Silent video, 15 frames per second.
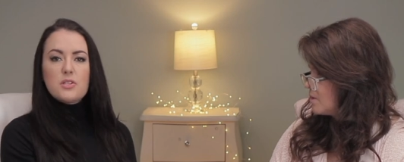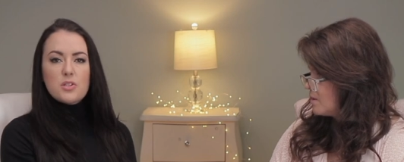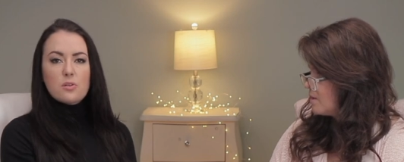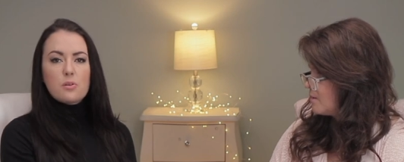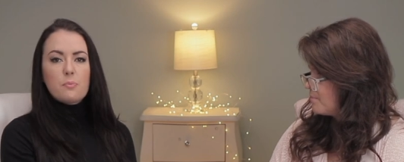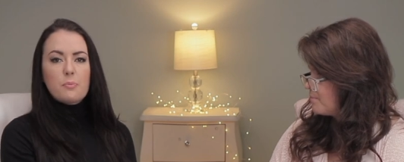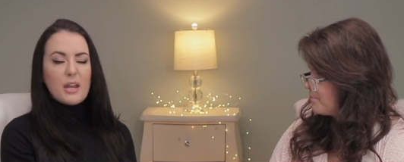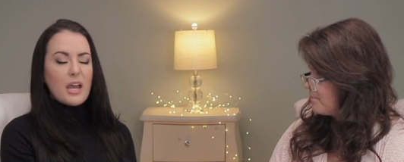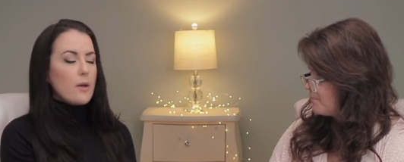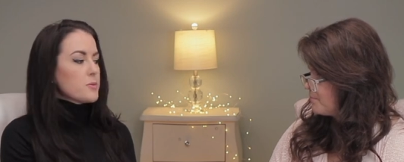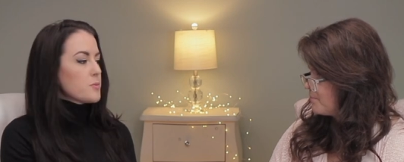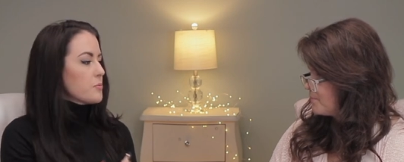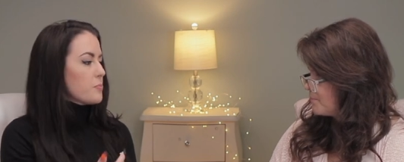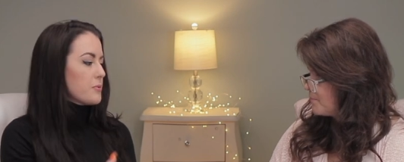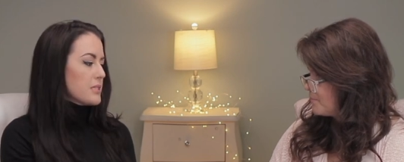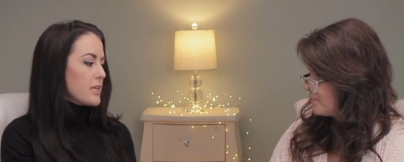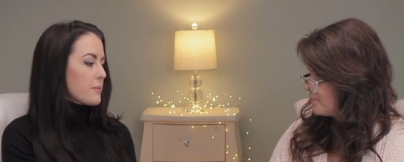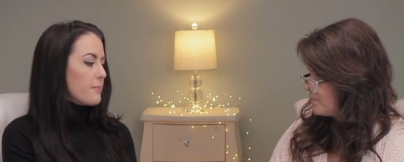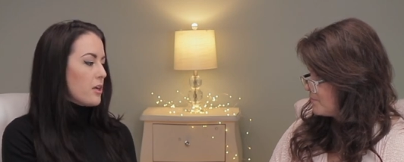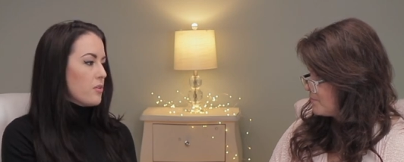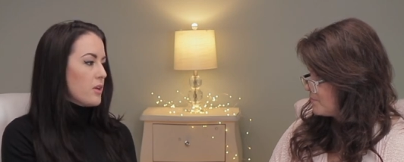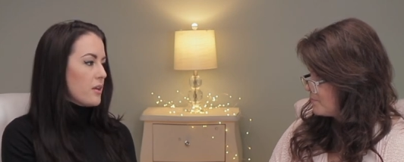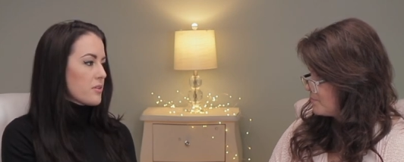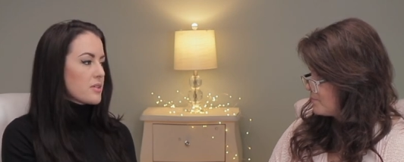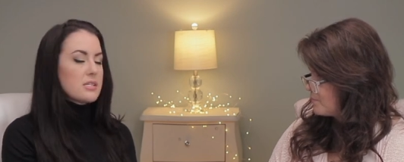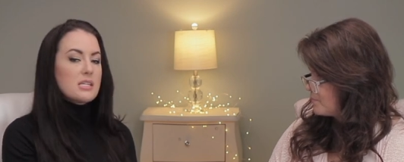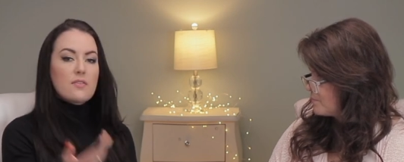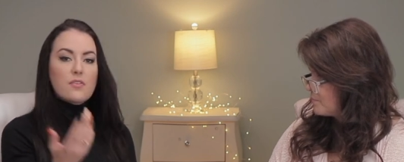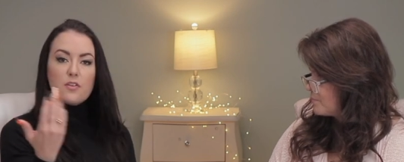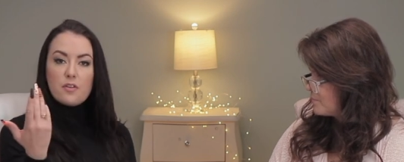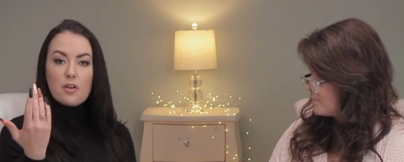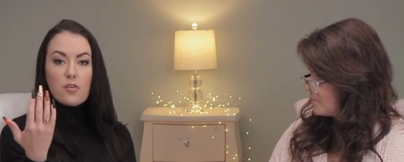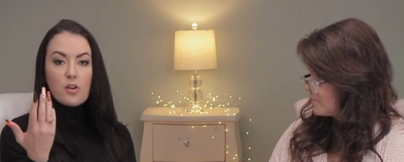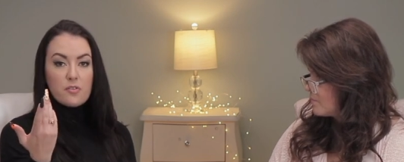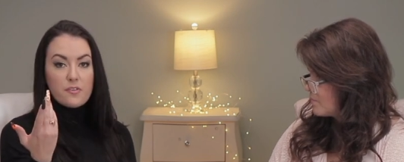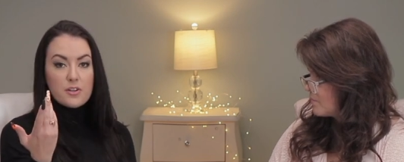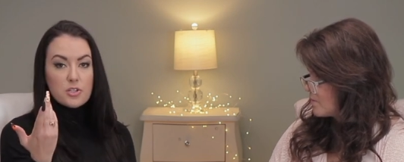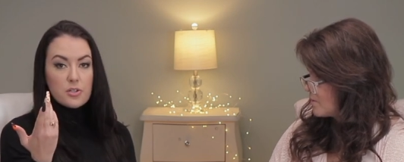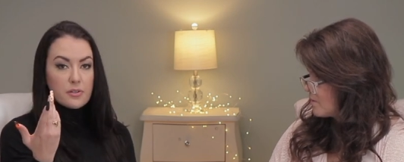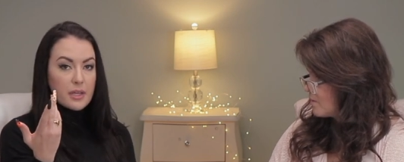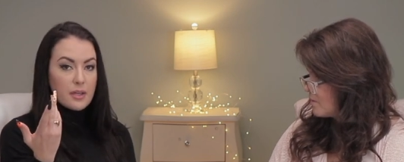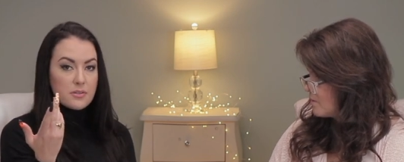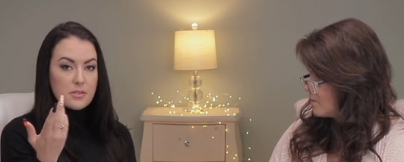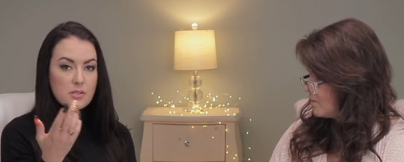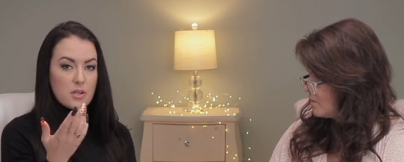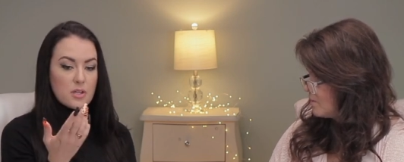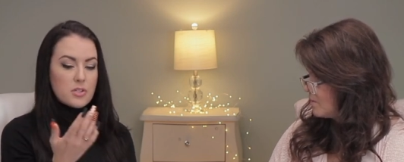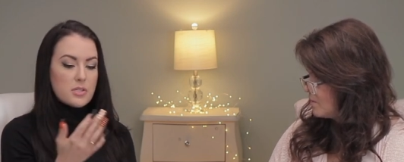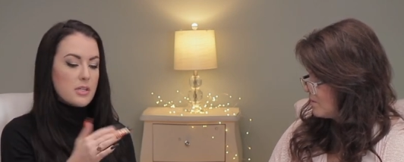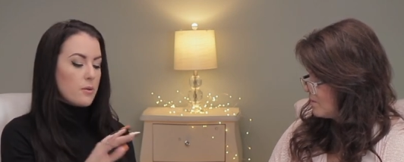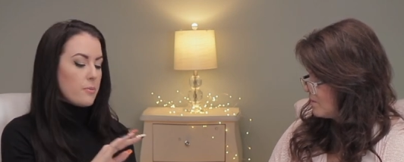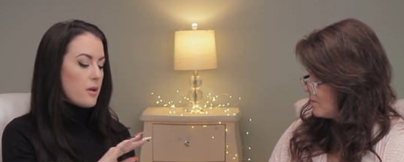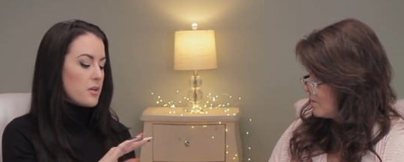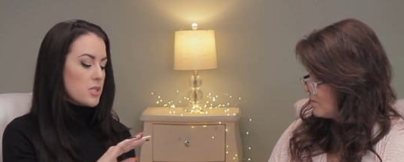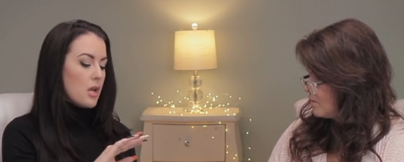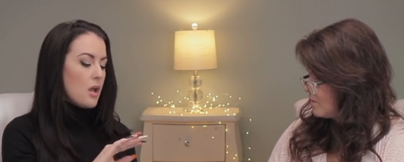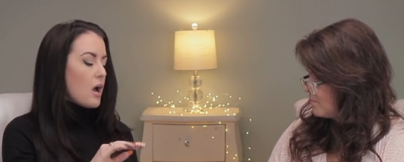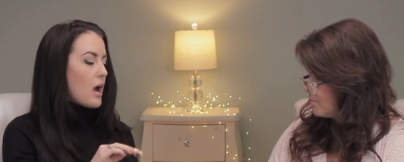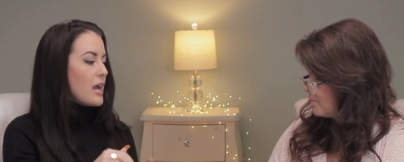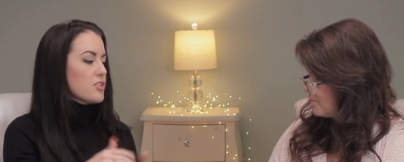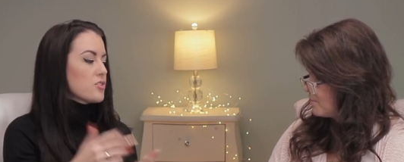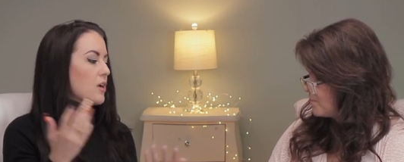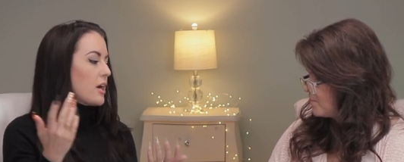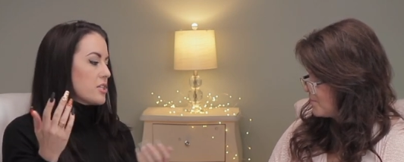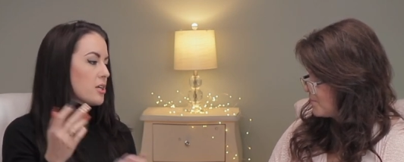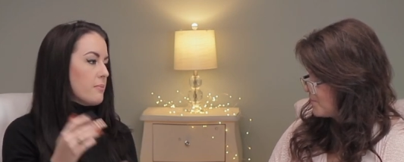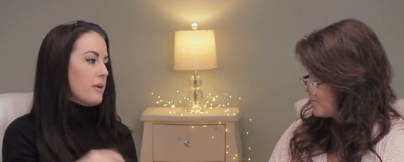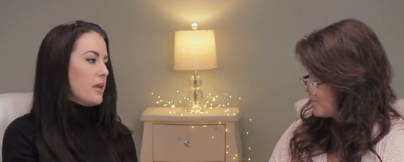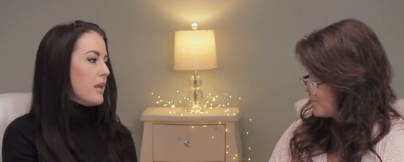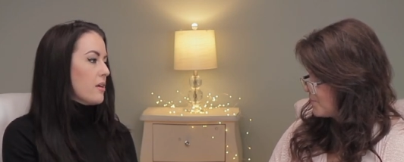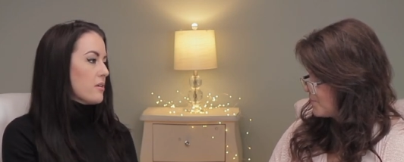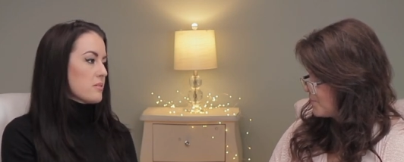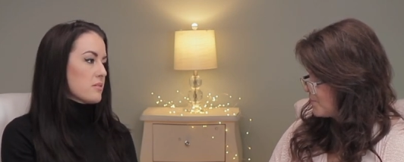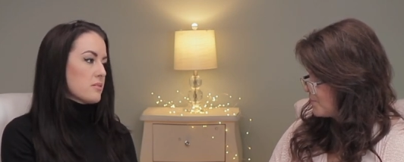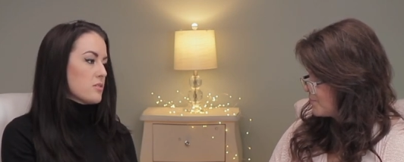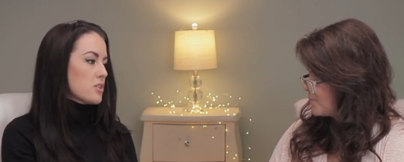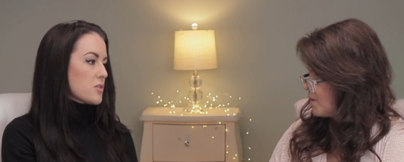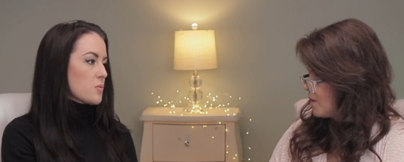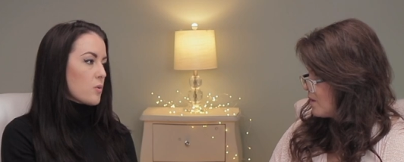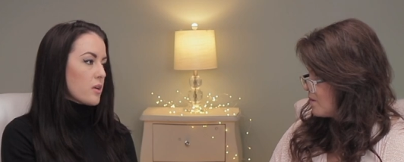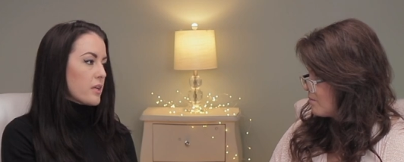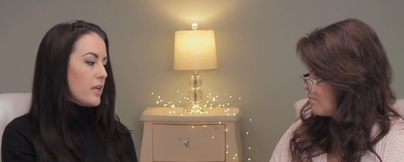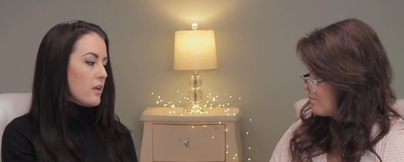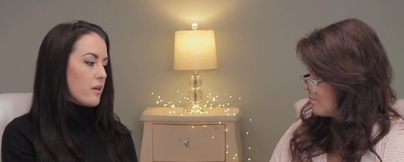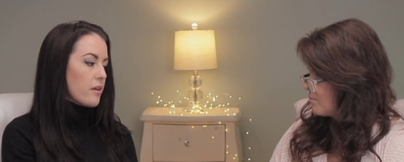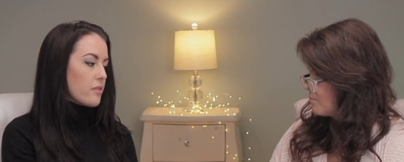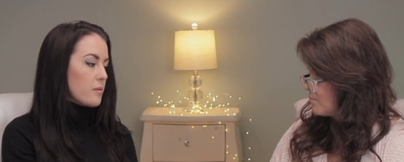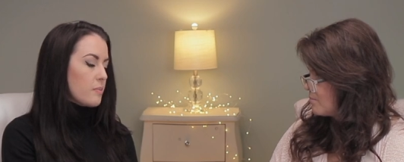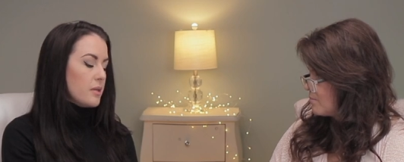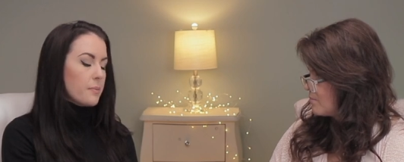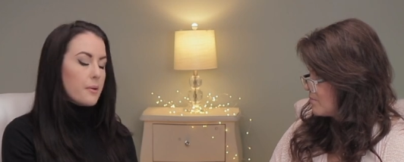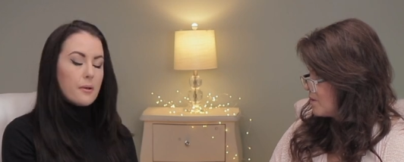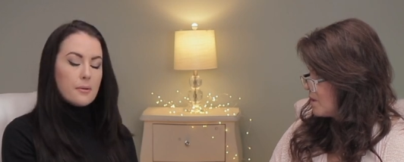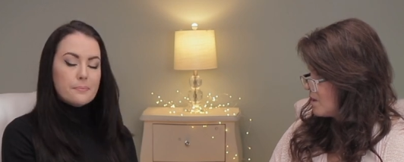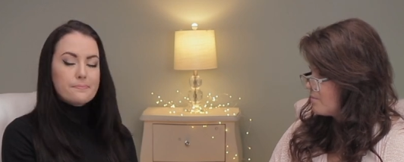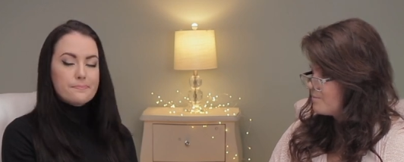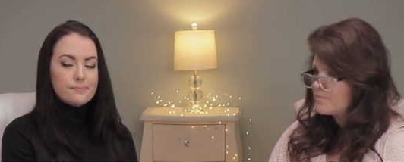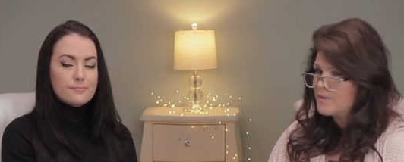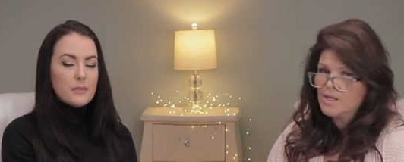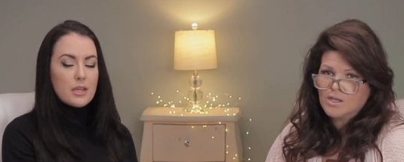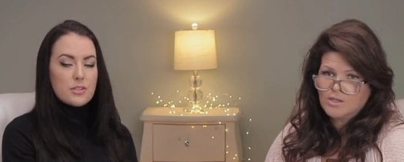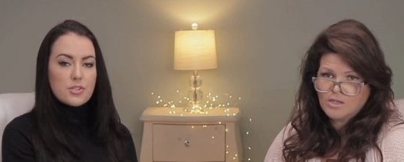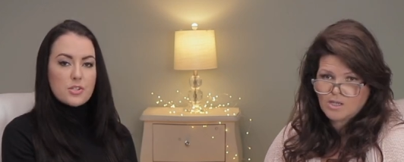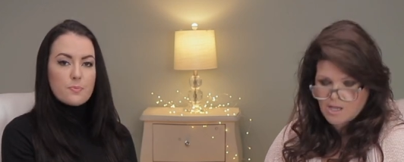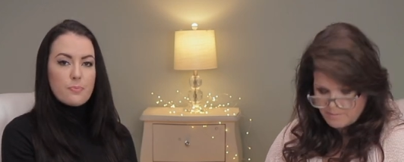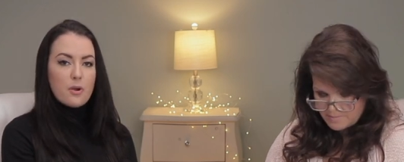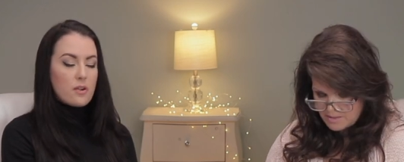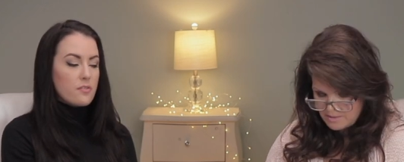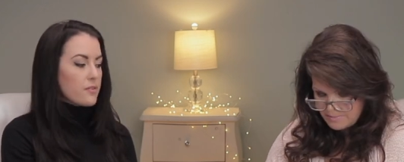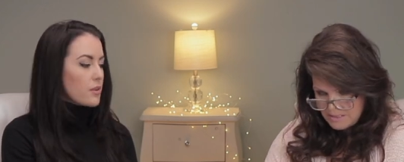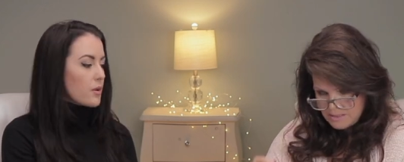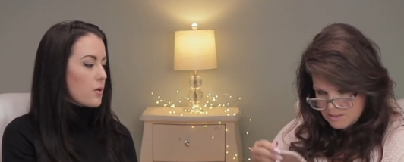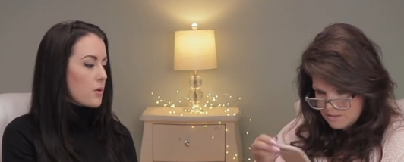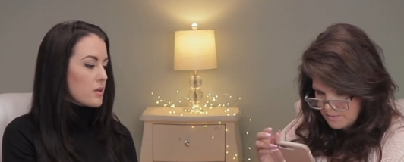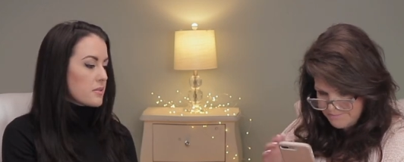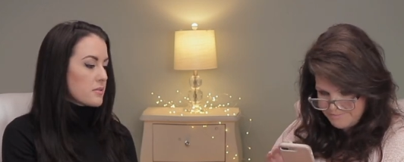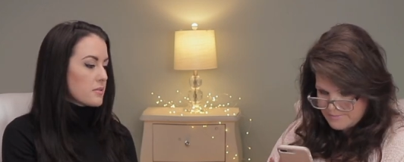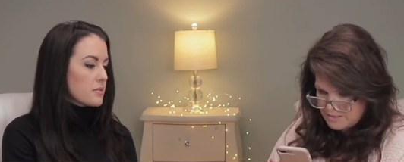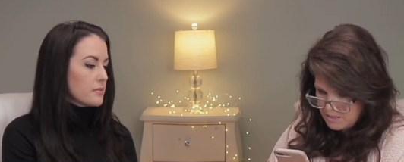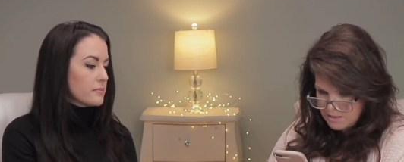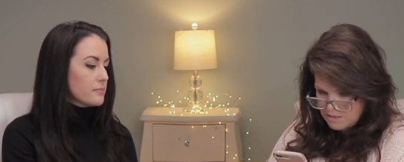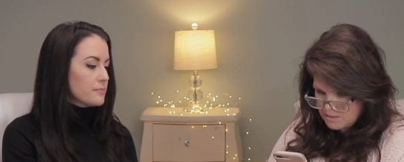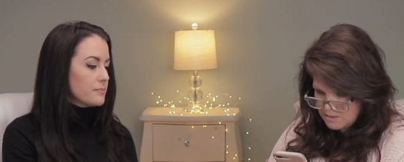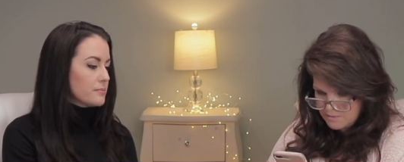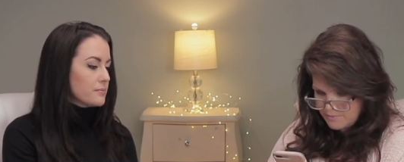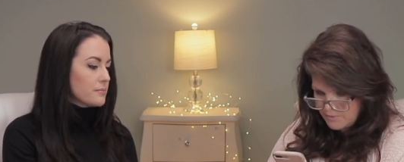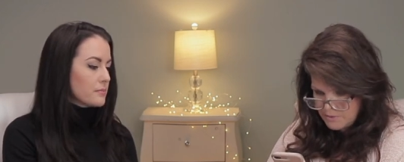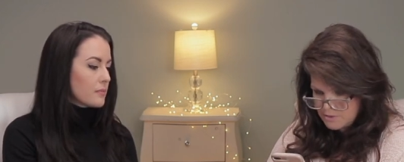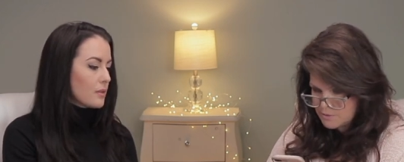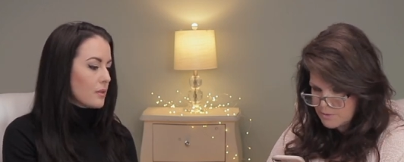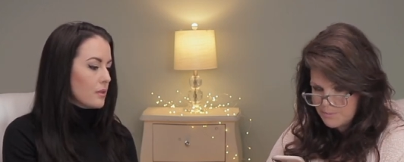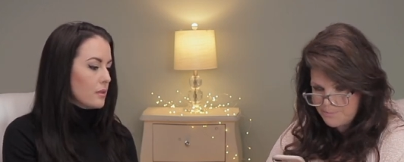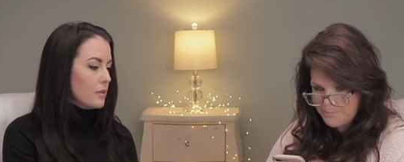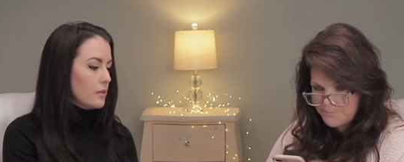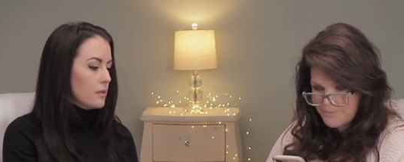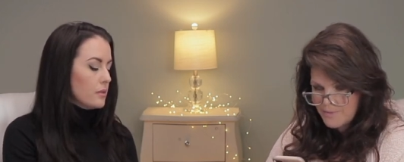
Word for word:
Speaker 1: I do, yeah. but it helps protect my own nails because even if you have artificial nails, it's not just nail polish. I scratch up my nails just yeah. working on other people. Yeah, it's you just par for the course. Yeah, it's very true.